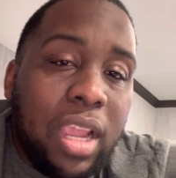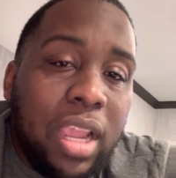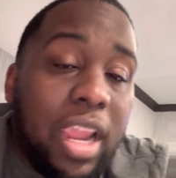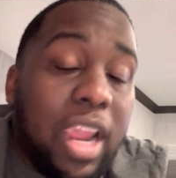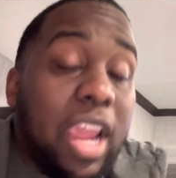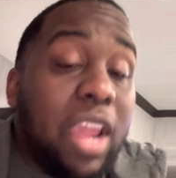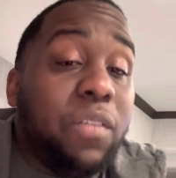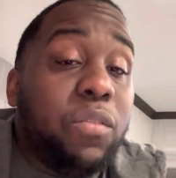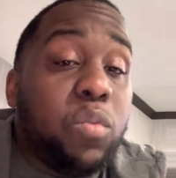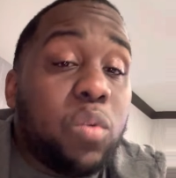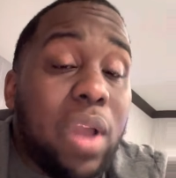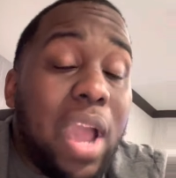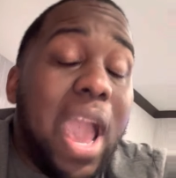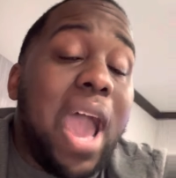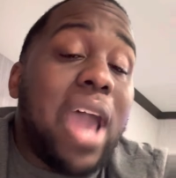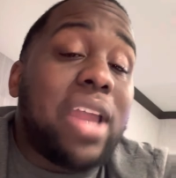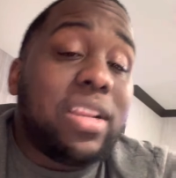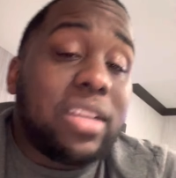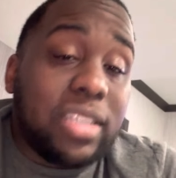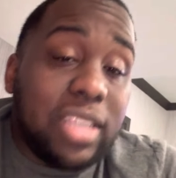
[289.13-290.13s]
If you're an
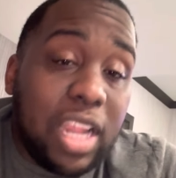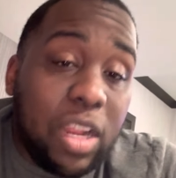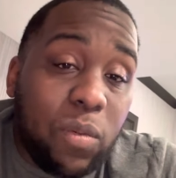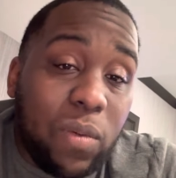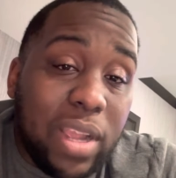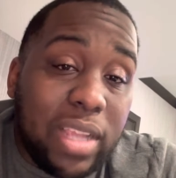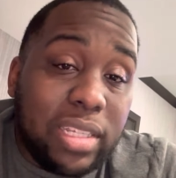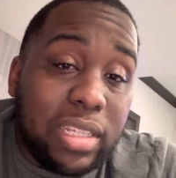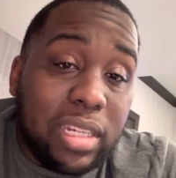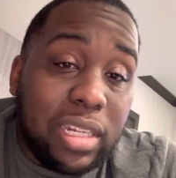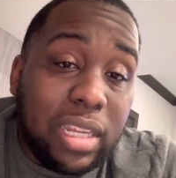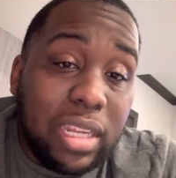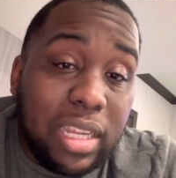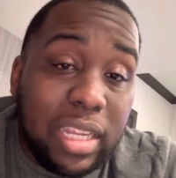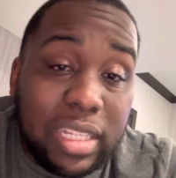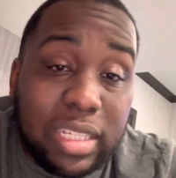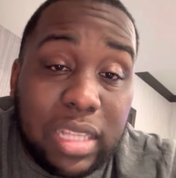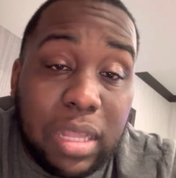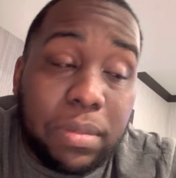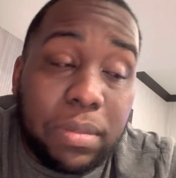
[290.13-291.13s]
out-of-state resident,
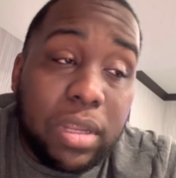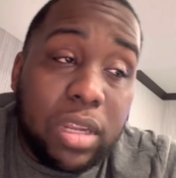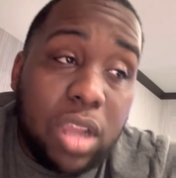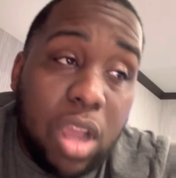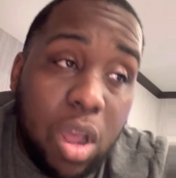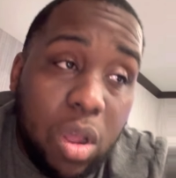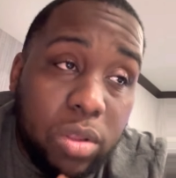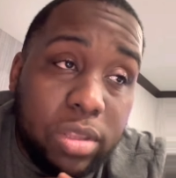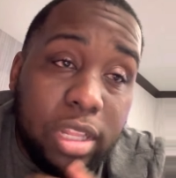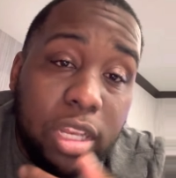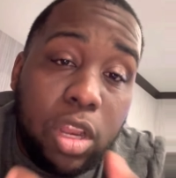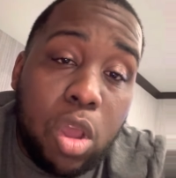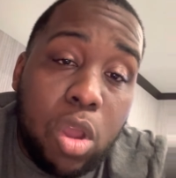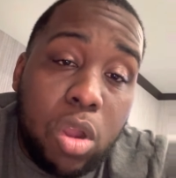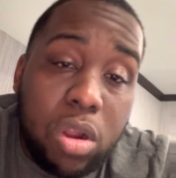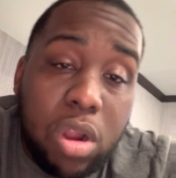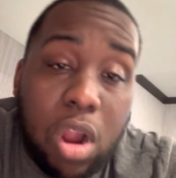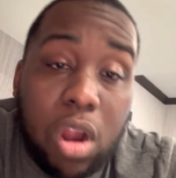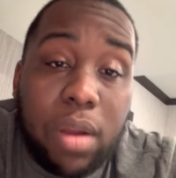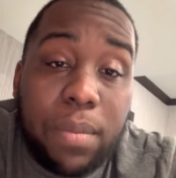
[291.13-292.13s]
it's something called the
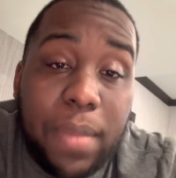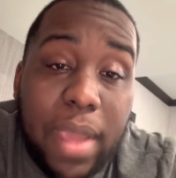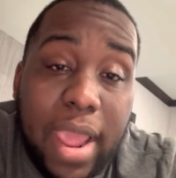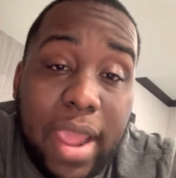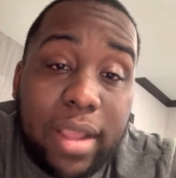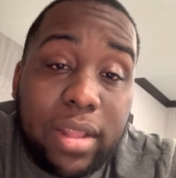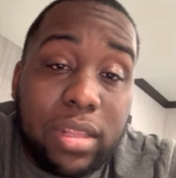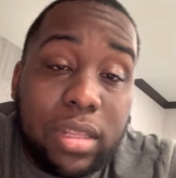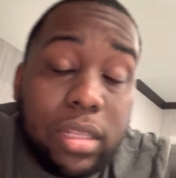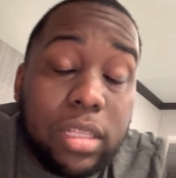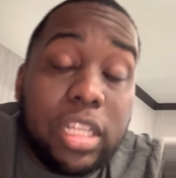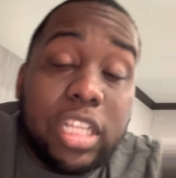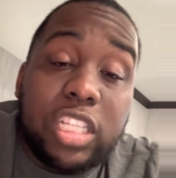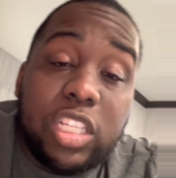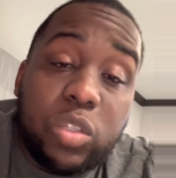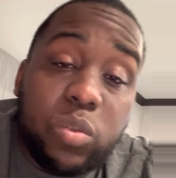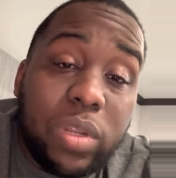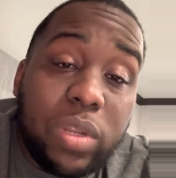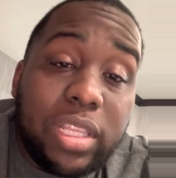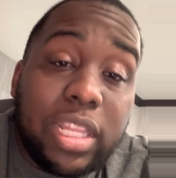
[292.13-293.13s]
Long Arm Act. This
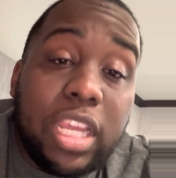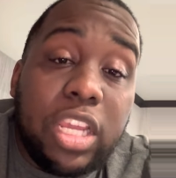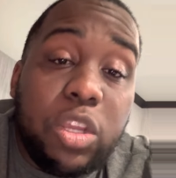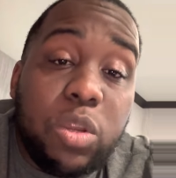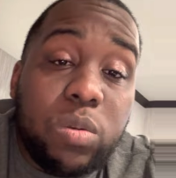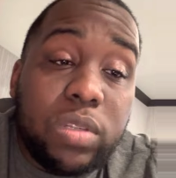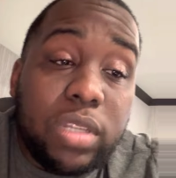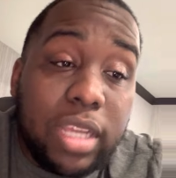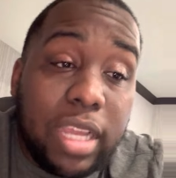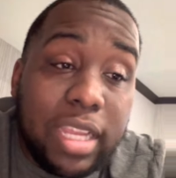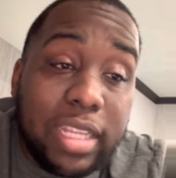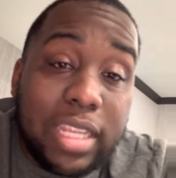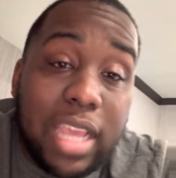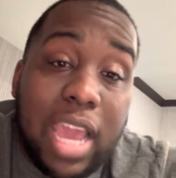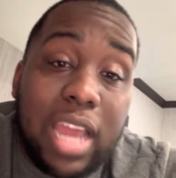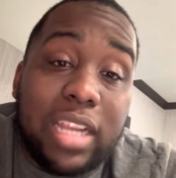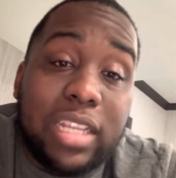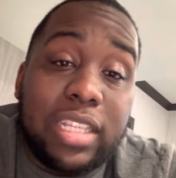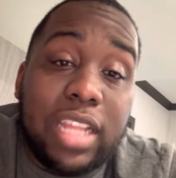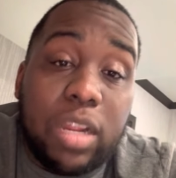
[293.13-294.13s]
is what they use against
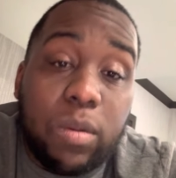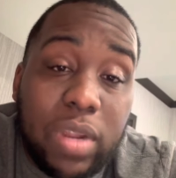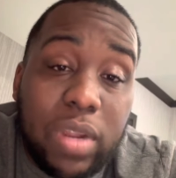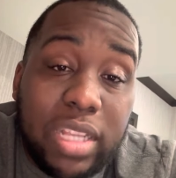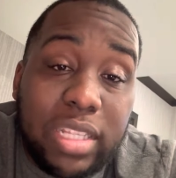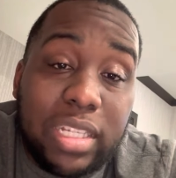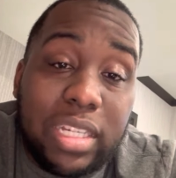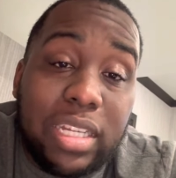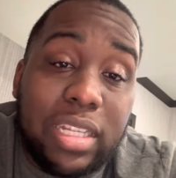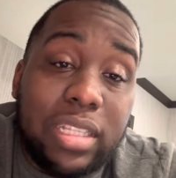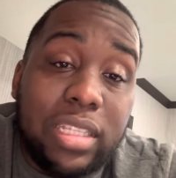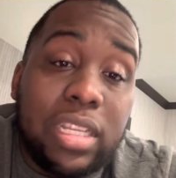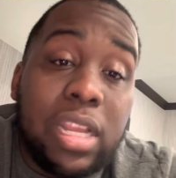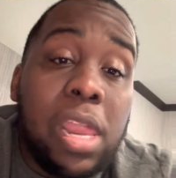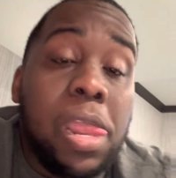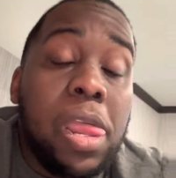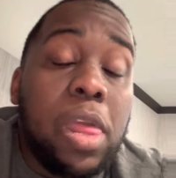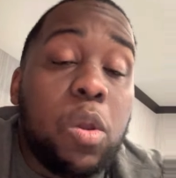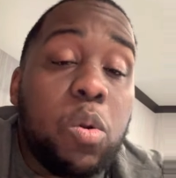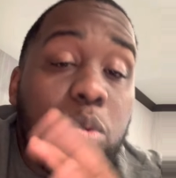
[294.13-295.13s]
out-of-state residents
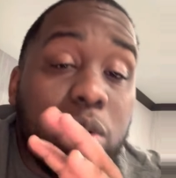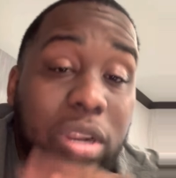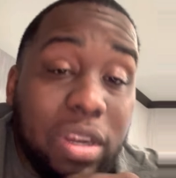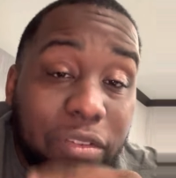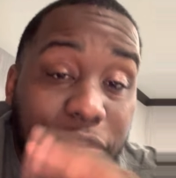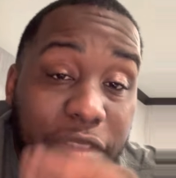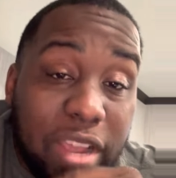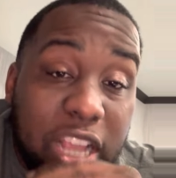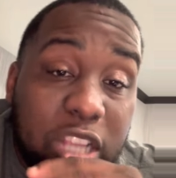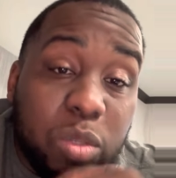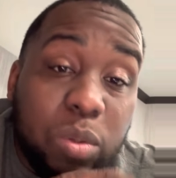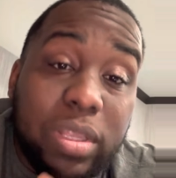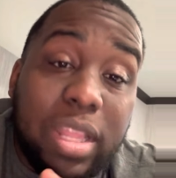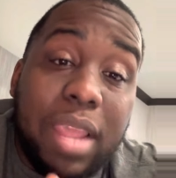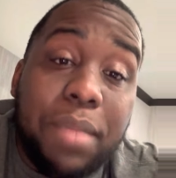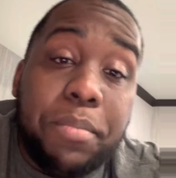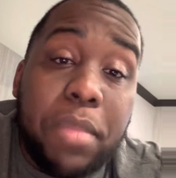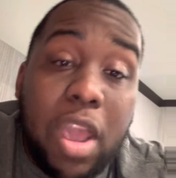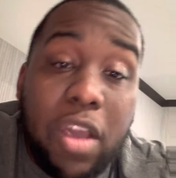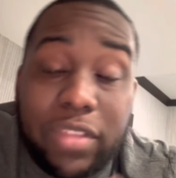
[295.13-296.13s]
who confess with
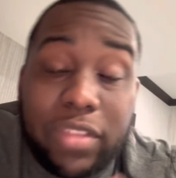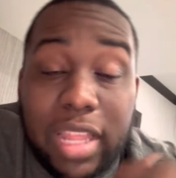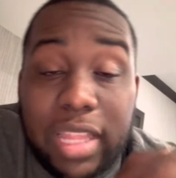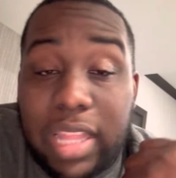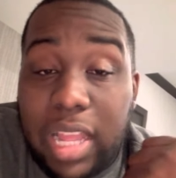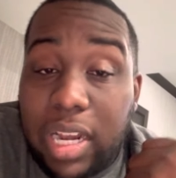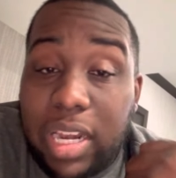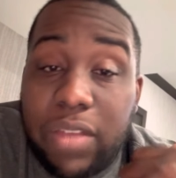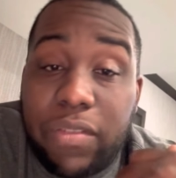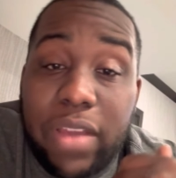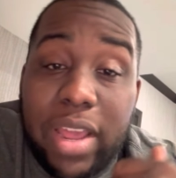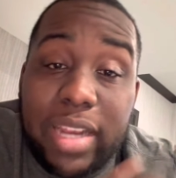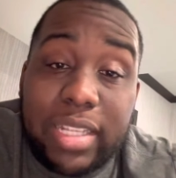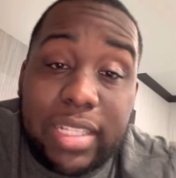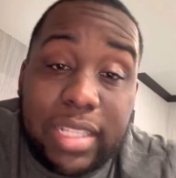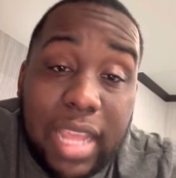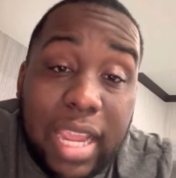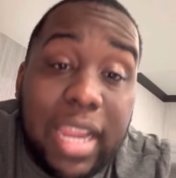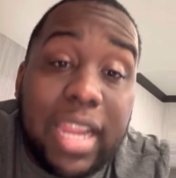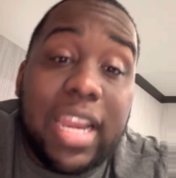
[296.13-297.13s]
their mouth that they live out of
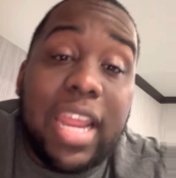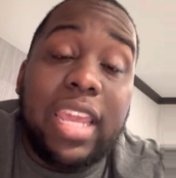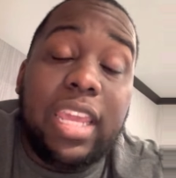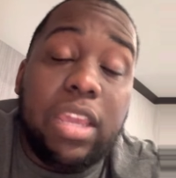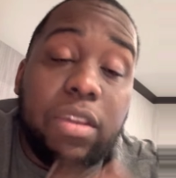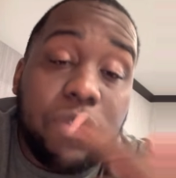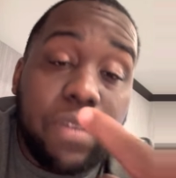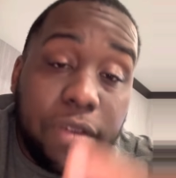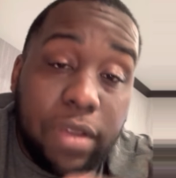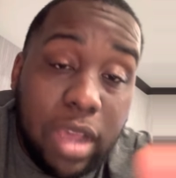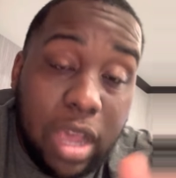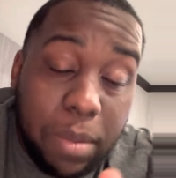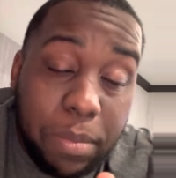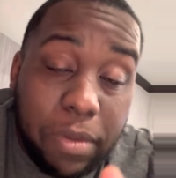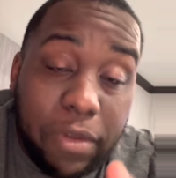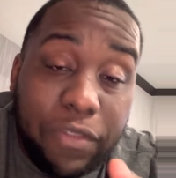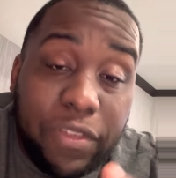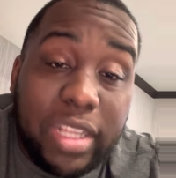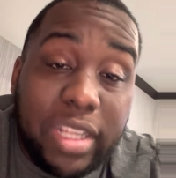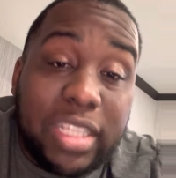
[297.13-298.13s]
state and they give a, up
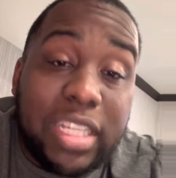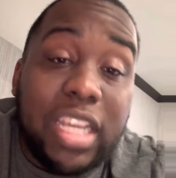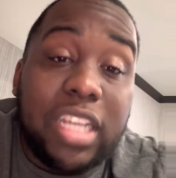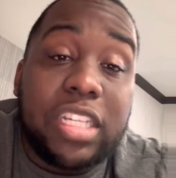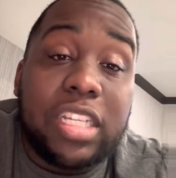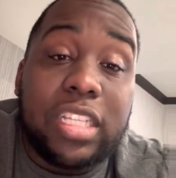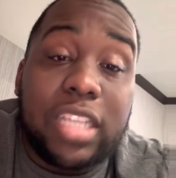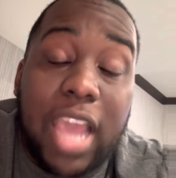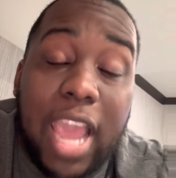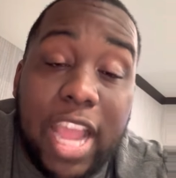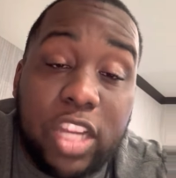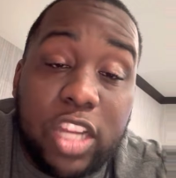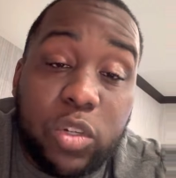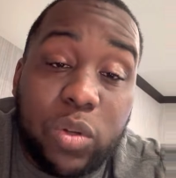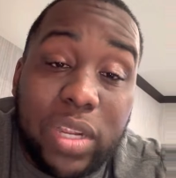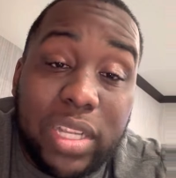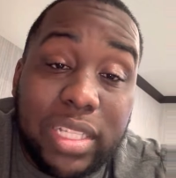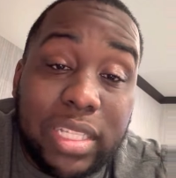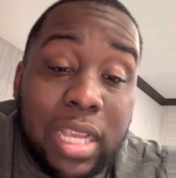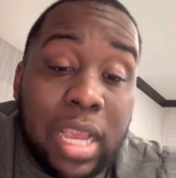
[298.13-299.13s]
a fictitious
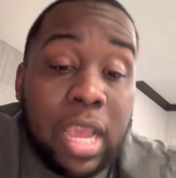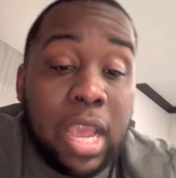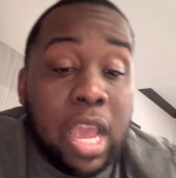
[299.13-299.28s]
address.